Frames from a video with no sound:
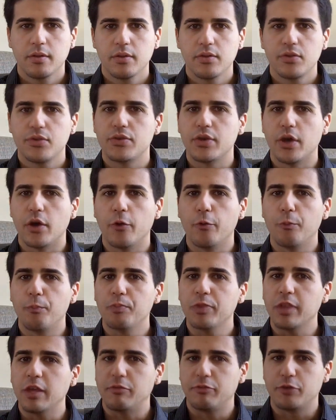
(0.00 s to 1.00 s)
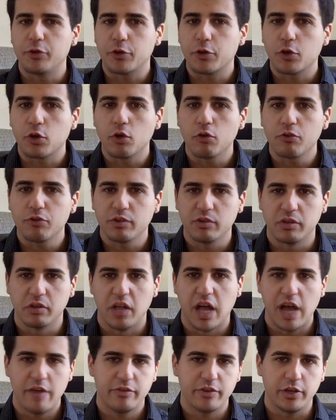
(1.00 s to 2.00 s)
So if your girlfriend
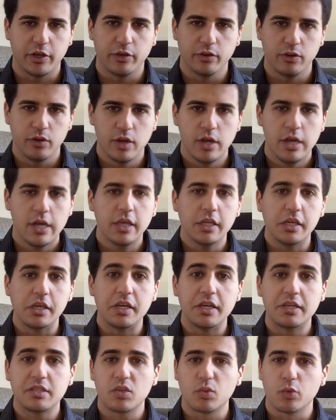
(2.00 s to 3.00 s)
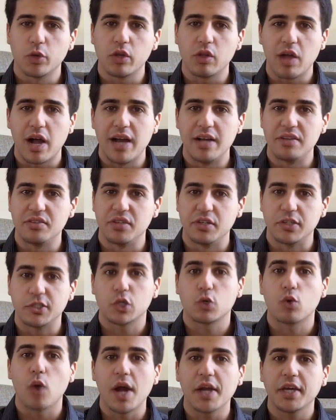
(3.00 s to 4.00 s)
left you, you need to realize that
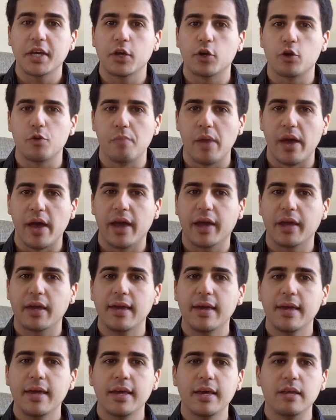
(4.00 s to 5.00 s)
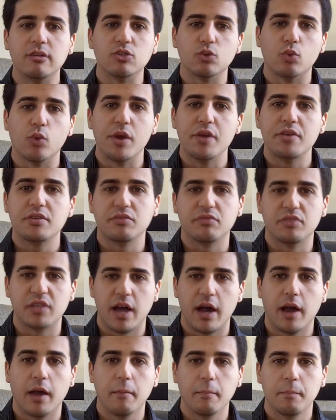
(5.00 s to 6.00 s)
trying to get her back is a waste of
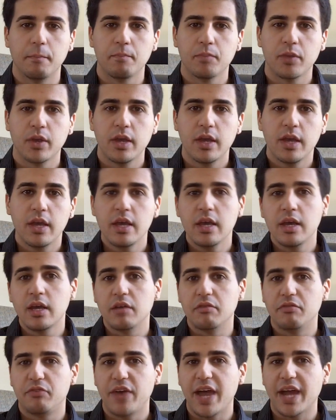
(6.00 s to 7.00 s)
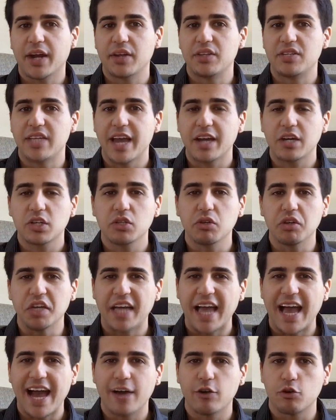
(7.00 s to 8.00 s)
time. In fact, it's actually
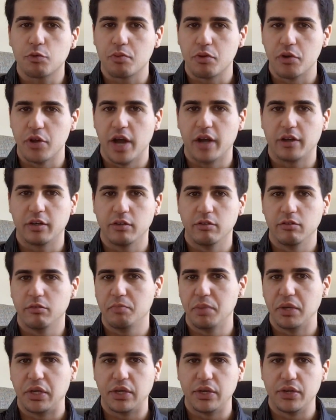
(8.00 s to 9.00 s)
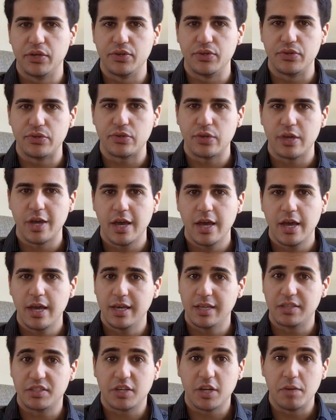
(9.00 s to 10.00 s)
counterproductive because
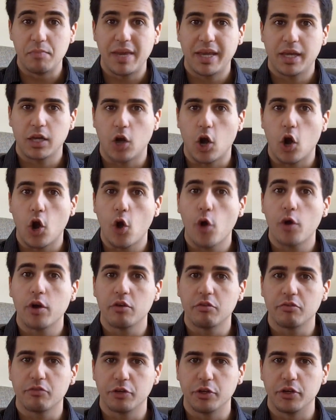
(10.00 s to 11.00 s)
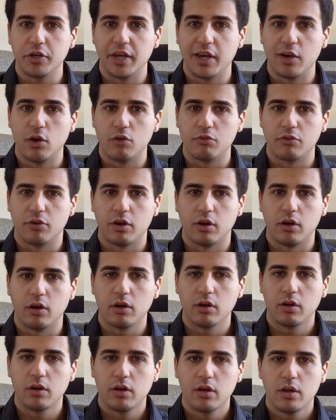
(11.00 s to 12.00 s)
it's going to make it harder for you to get over her.